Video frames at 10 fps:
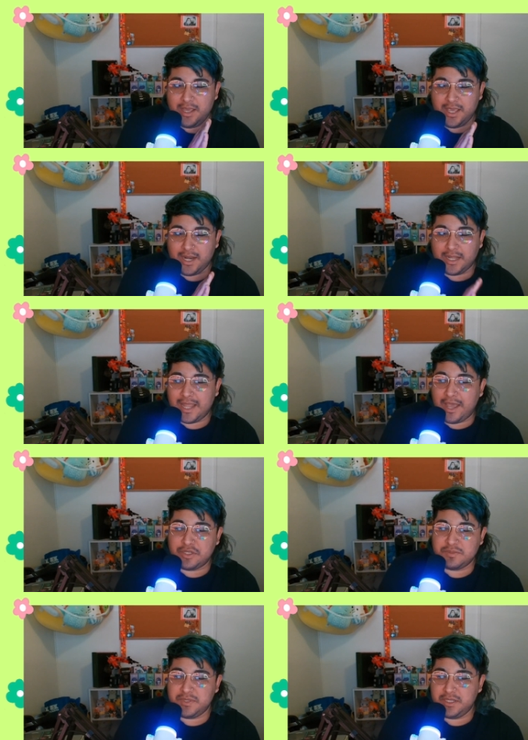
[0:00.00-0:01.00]
it
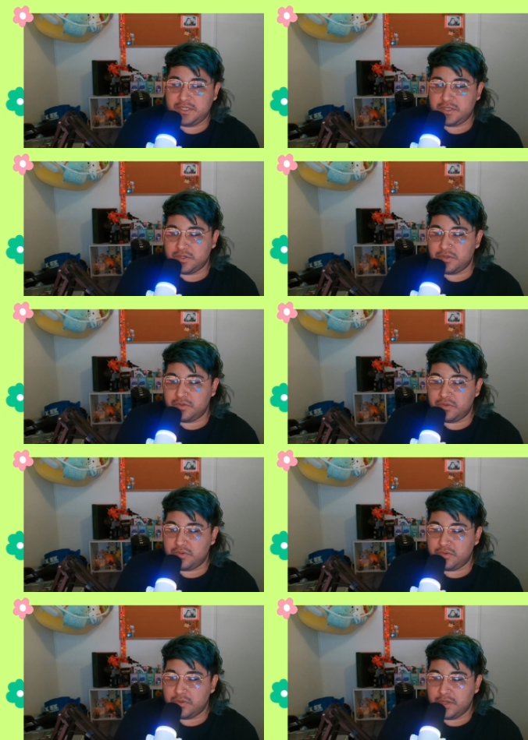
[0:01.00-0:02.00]
allows me
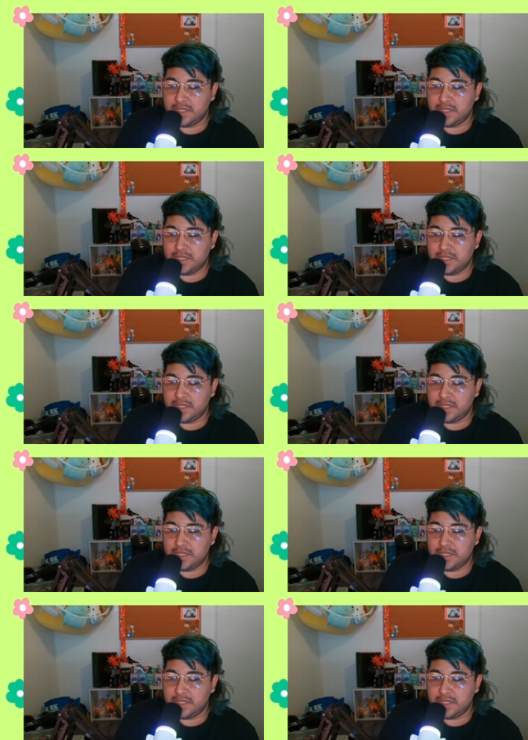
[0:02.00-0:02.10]
to